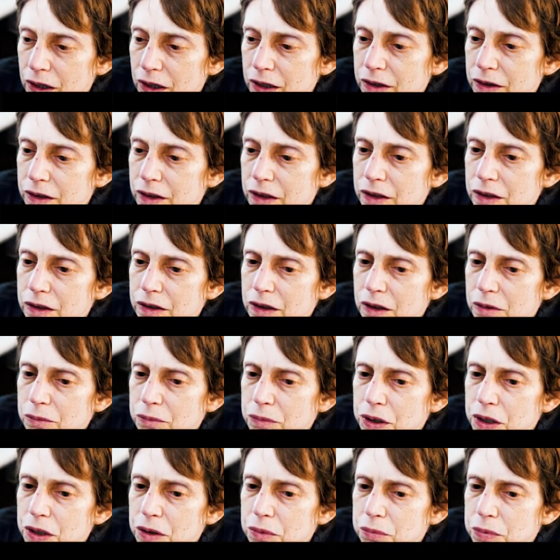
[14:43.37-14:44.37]
I think there
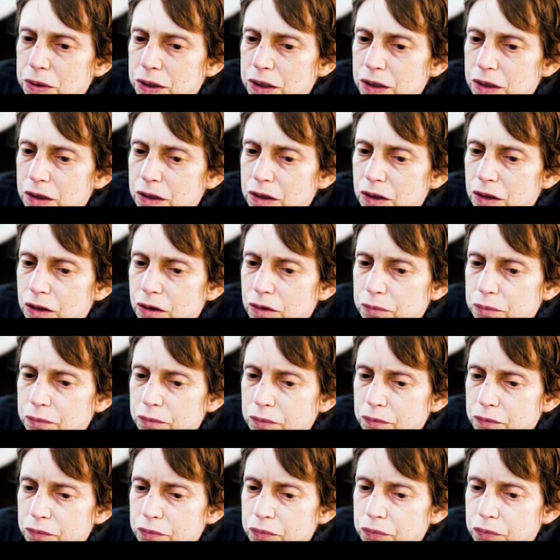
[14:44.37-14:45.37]
may be
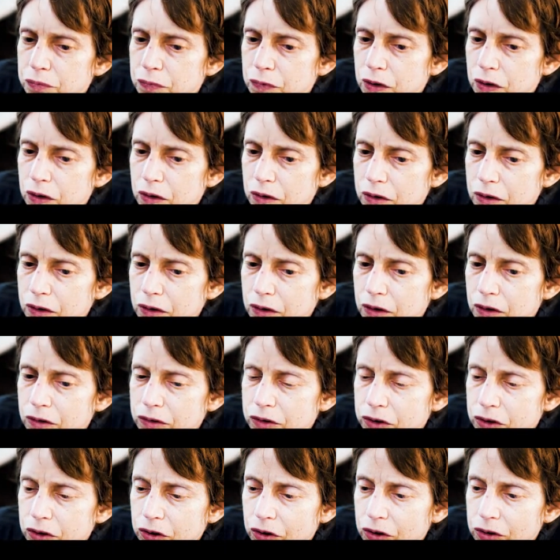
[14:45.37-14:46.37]
a
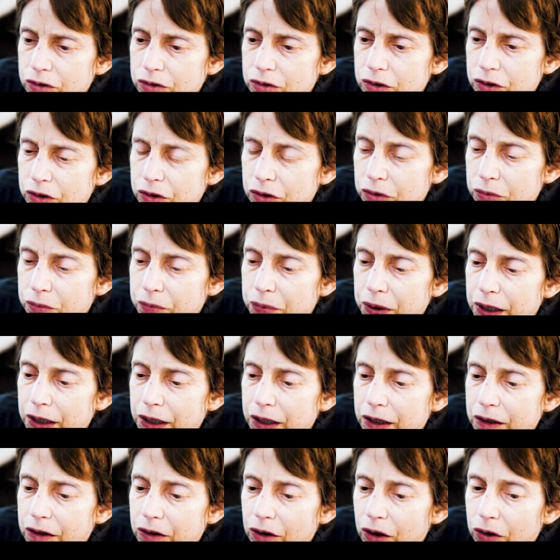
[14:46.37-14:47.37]
charge that you
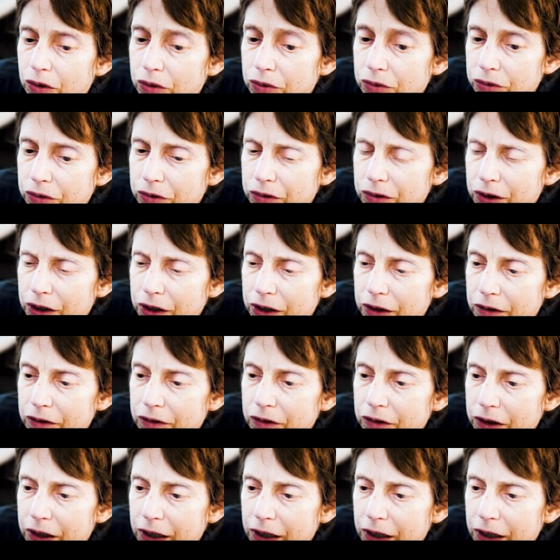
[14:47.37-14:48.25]
pay to host things,